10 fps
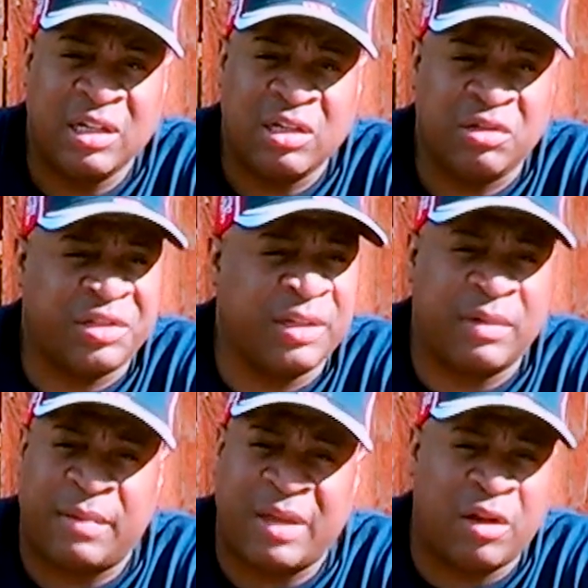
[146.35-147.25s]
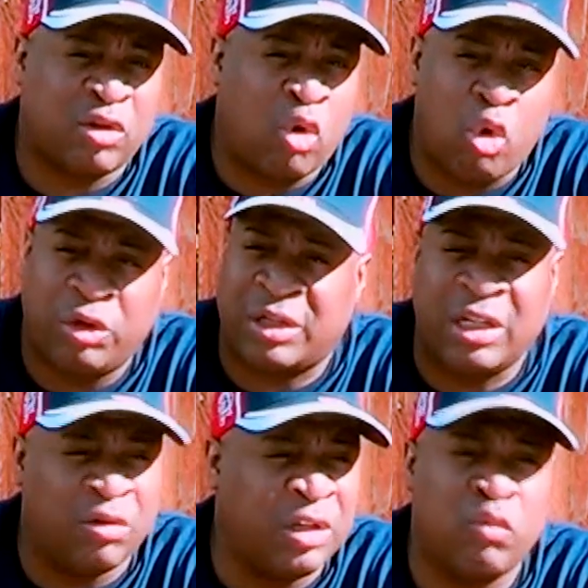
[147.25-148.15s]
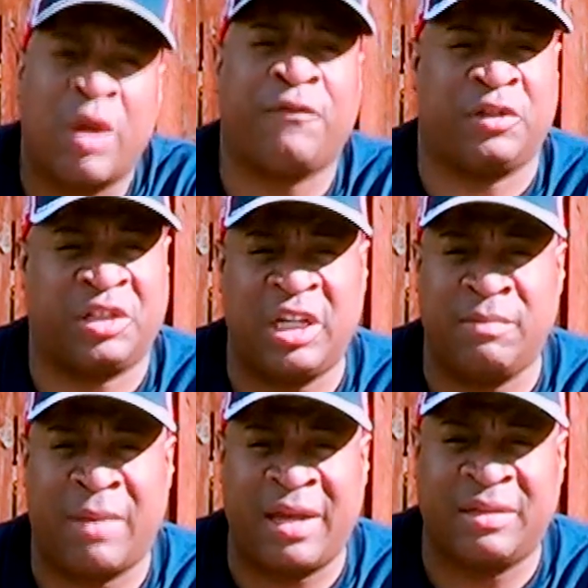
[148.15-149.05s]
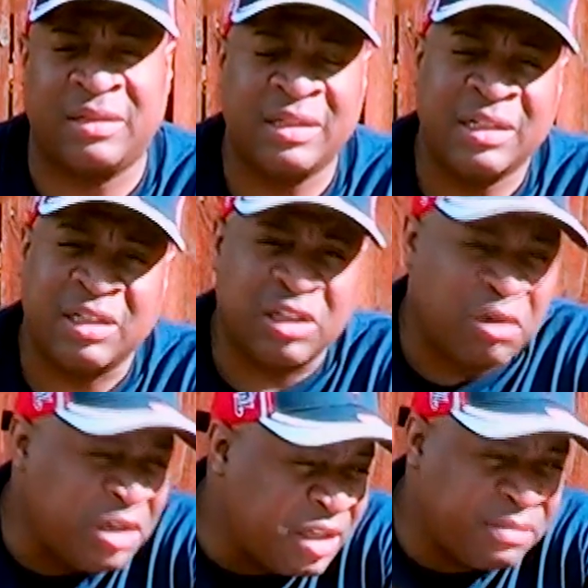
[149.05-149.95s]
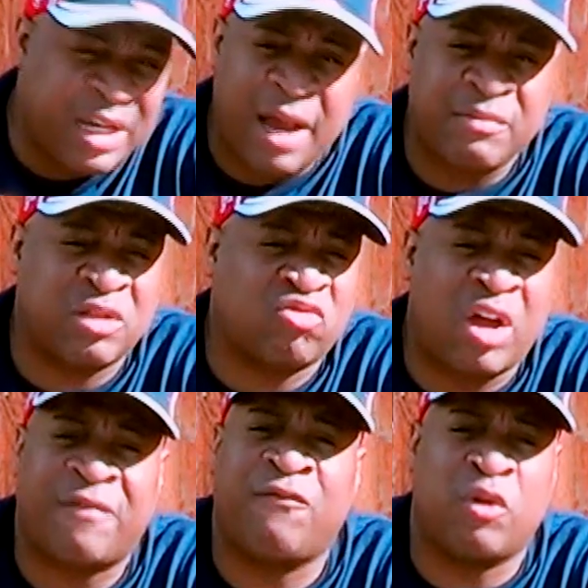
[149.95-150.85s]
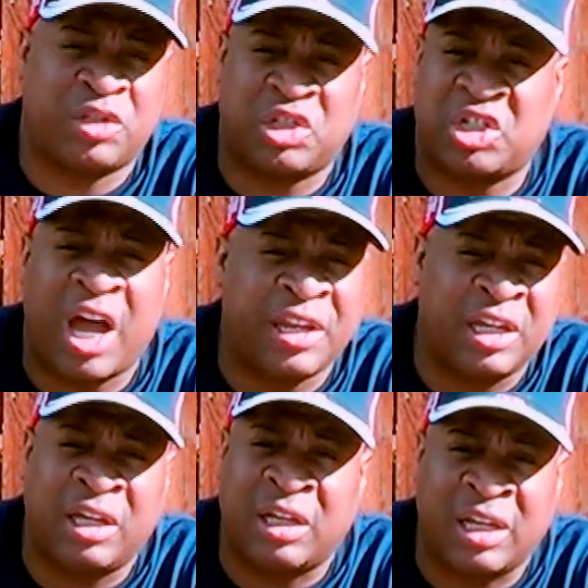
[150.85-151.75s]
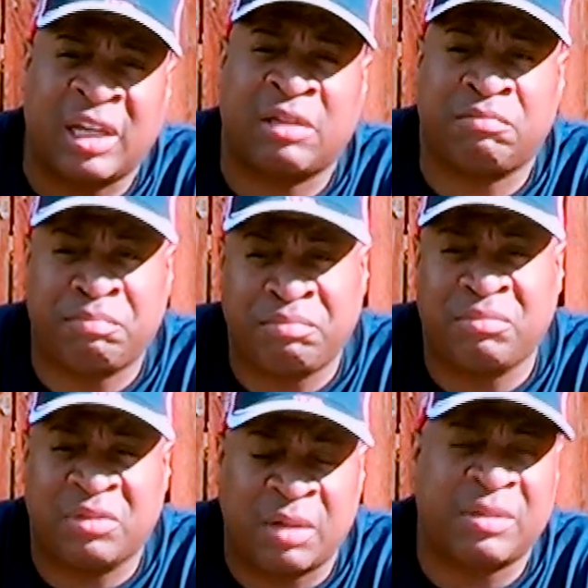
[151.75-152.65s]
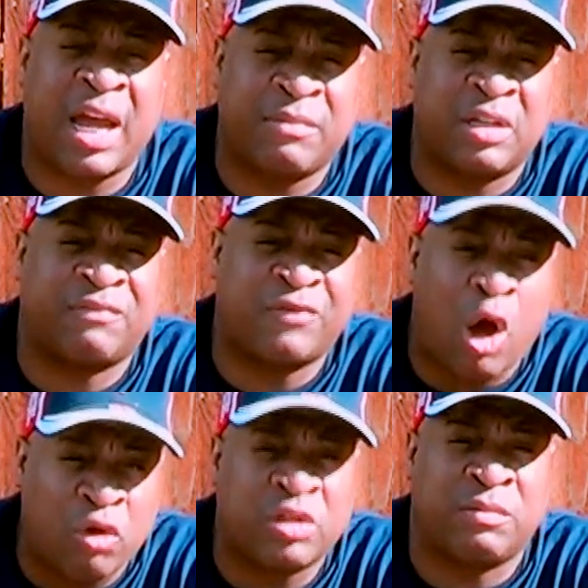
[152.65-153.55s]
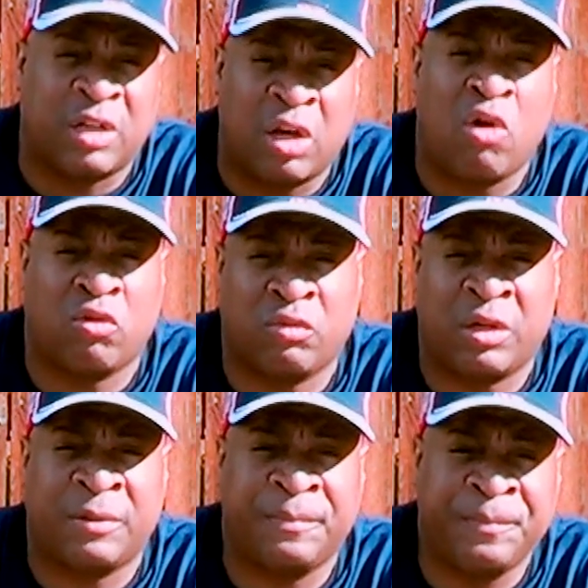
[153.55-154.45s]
You see him come down the court and he don't even wait for his teammate. He sometimes just try to force a shot in, and sometimes it costs them in the long run.